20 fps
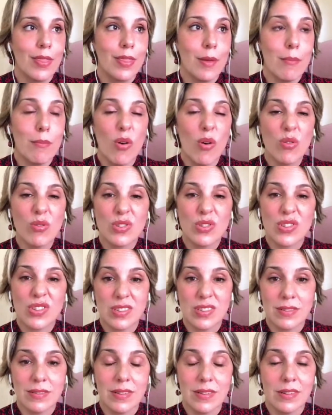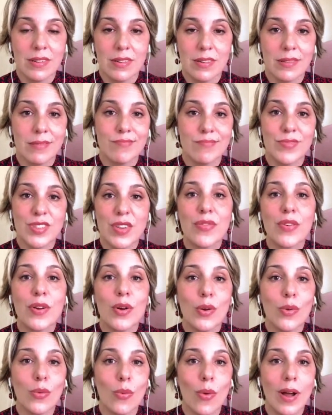the most
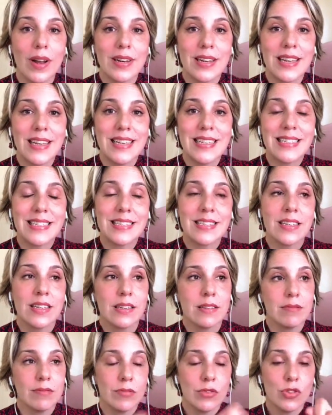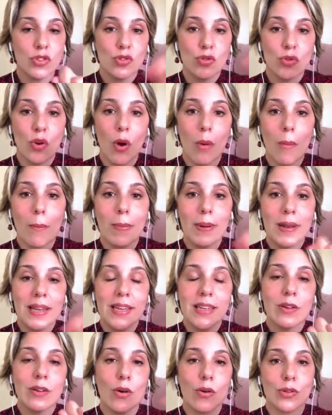difficult one, is to
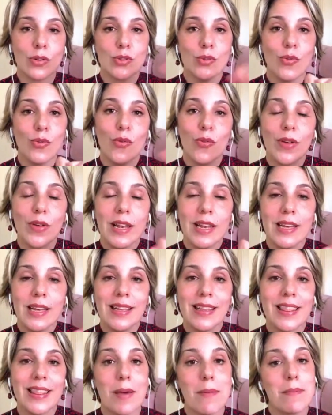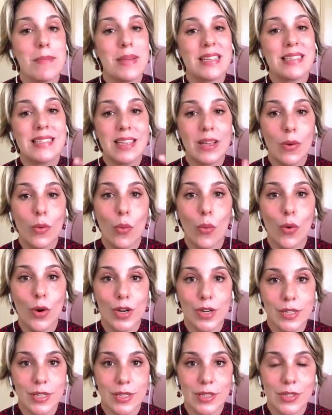complete or to fill in the missing
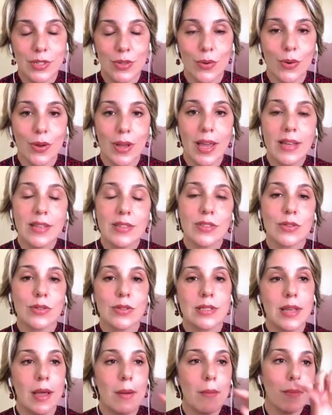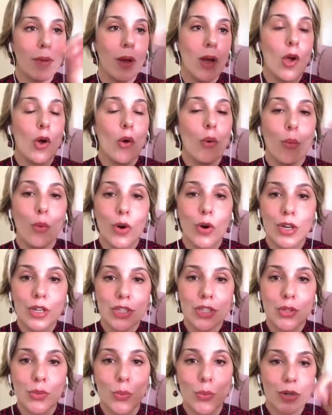words, okay? So some
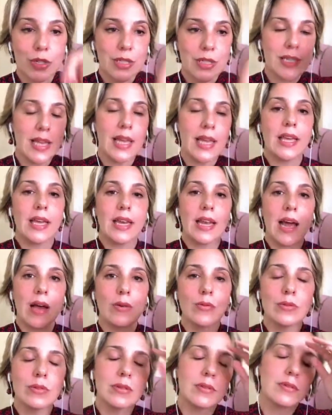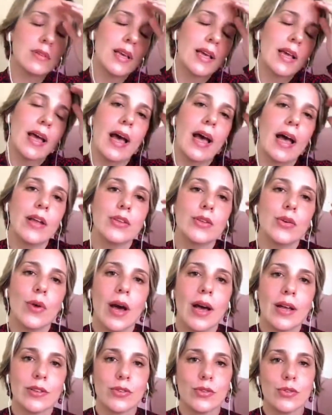words were taken out and you
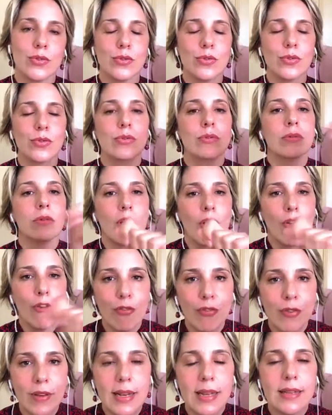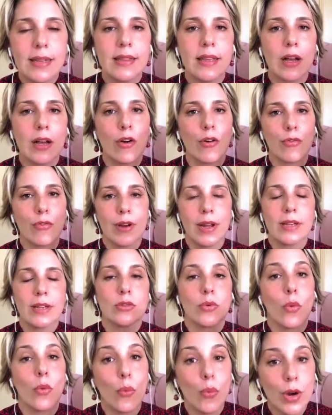had to fill in the
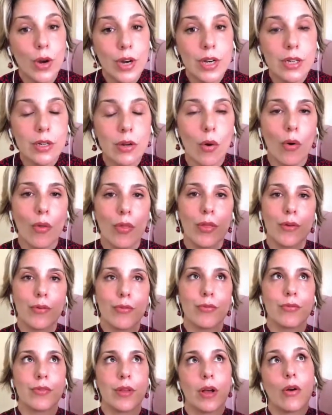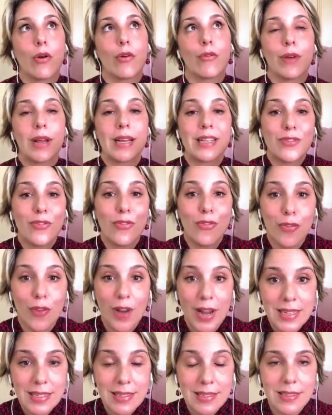correct word or the correct
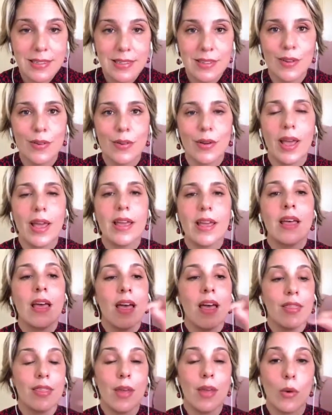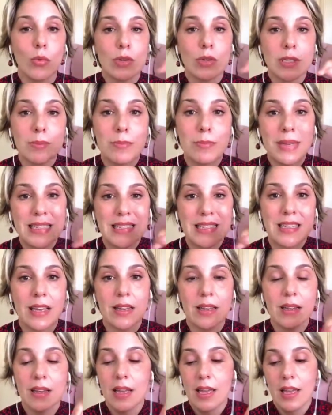phrase, okay, that was
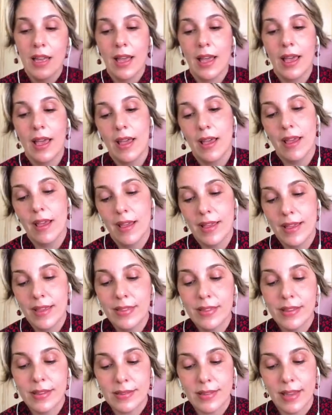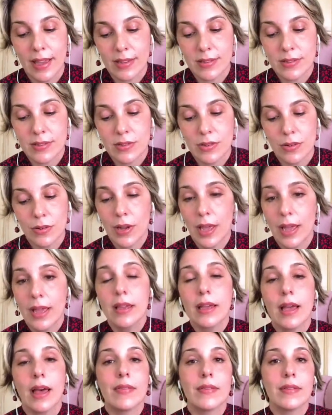missing in the text,
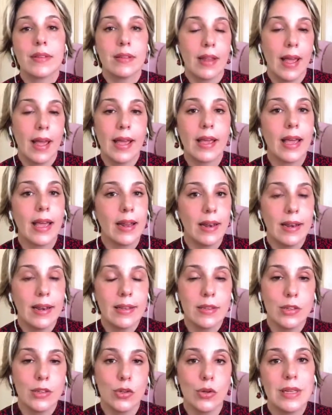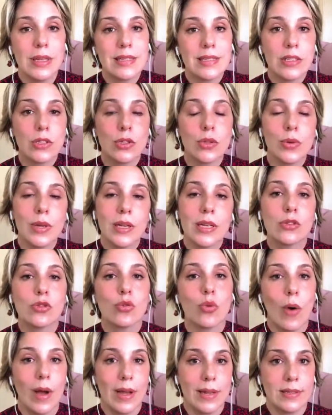okay? And again, you listen to
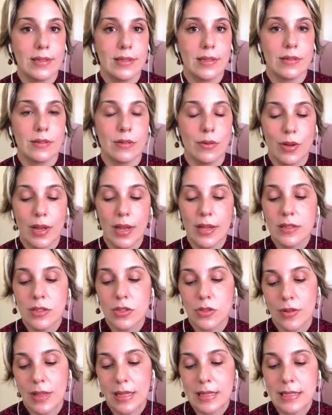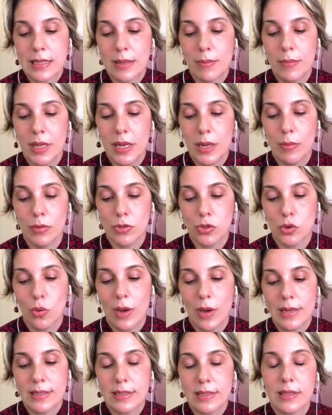it twice, okay? So that's the minimum,
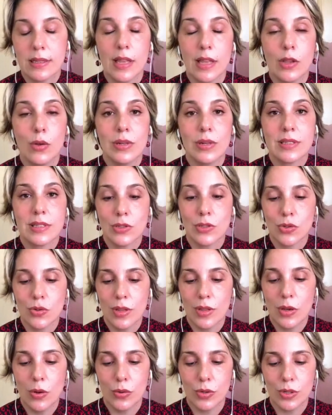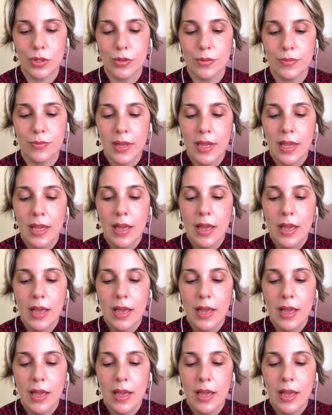twice that you listen to the audio.